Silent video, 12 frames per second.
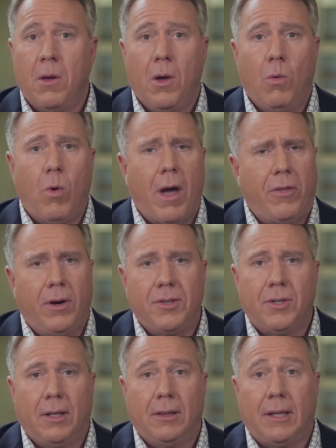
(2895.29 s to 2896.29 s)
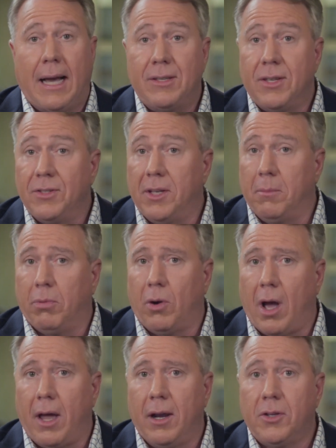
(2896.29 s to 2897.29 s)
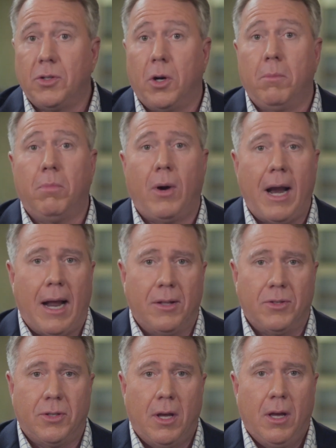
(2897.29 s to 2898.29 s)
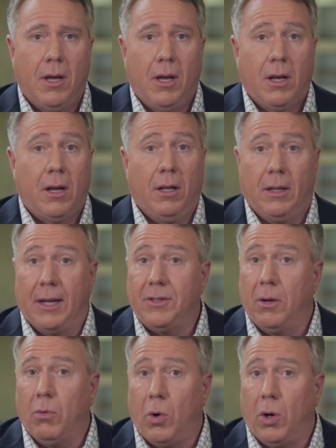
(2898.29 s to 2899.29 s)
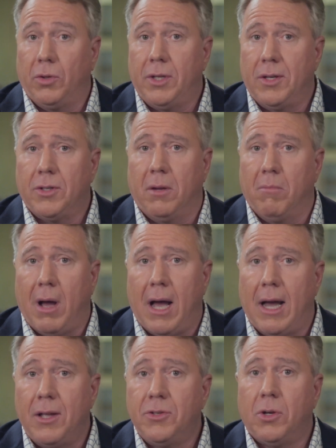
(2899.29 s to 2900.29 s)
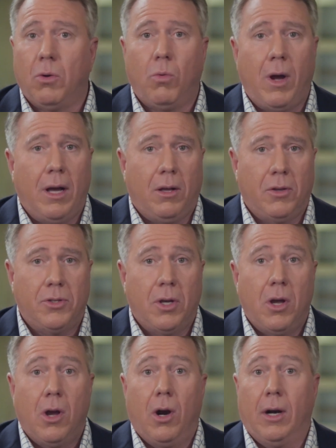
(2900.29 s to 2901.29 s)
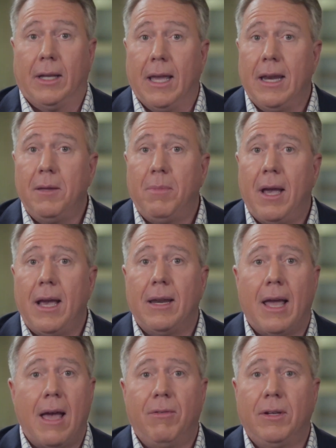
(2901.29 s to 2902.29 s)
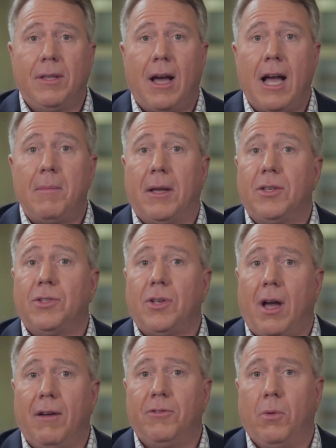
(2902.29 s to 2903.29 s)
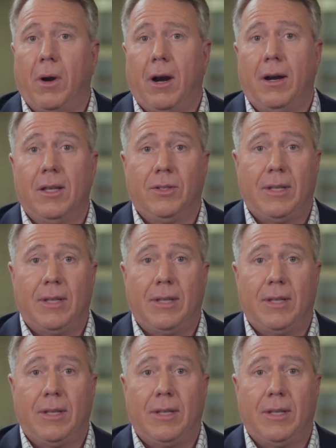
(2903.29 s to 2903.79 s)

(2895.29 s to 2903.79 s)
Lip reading: Whether it's licensing products or brands, collecting royalties on mines or wells, or getting paid every time a software is